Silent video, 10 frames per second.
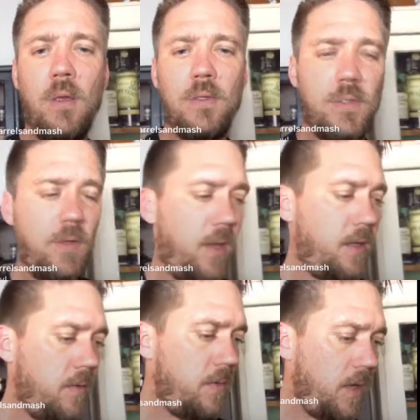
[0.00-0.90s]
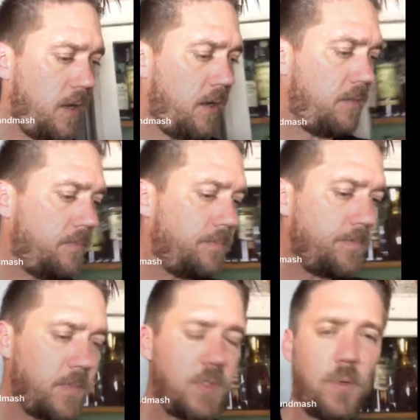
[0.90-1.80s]
so that you can
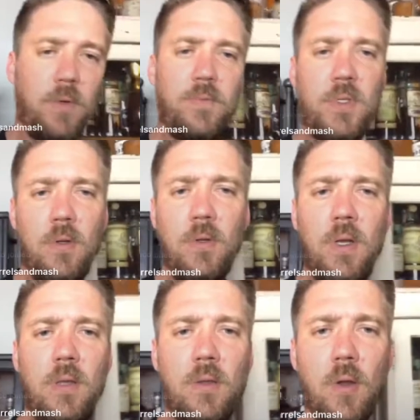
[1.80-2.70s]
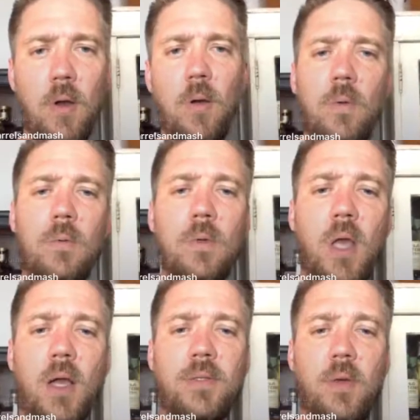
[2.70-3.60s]
sort of tune in your own
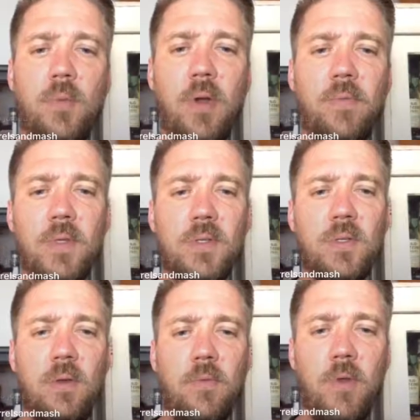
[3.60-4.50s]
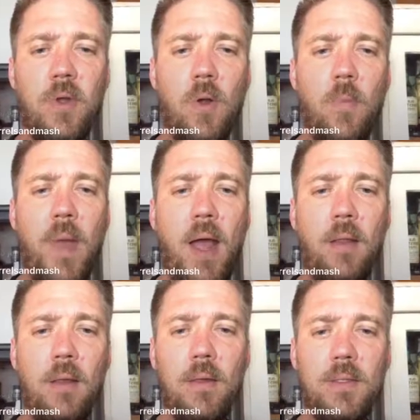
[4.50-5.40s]
cocktail preference for your own
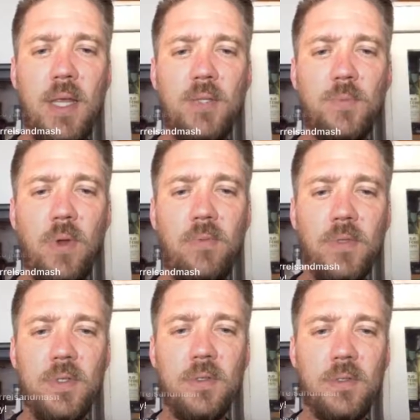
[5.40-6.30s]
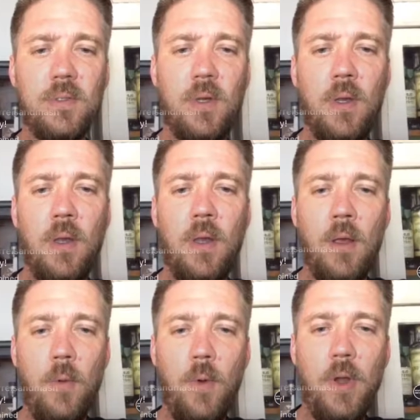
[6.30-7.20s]
palate and taste preferences.
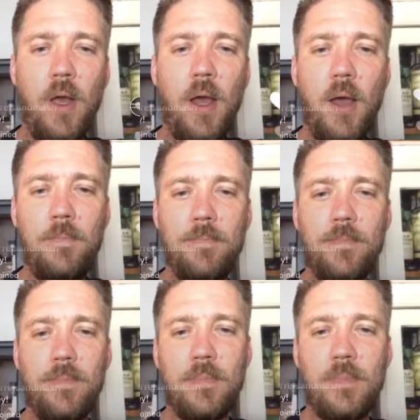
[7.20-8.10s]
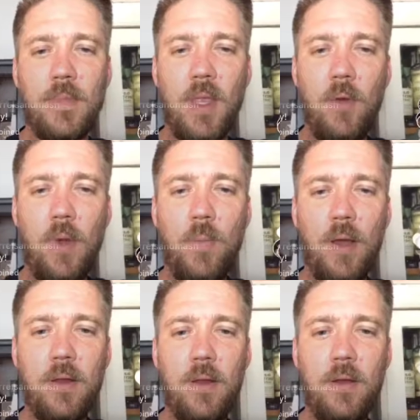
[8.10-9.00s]
What up, El Rey
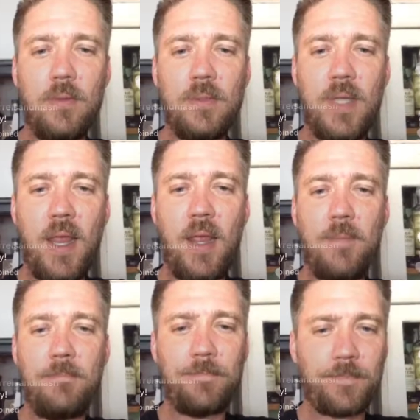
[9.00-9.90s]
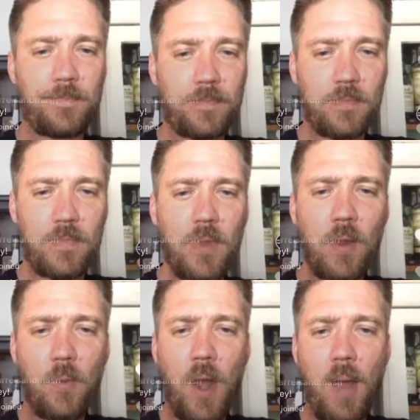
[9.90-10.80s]
Blanco, Dan,
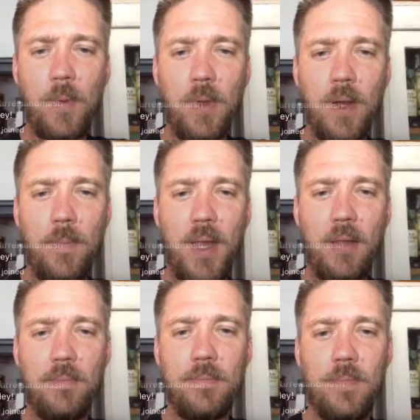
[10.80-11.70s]
Robbie, what up, man?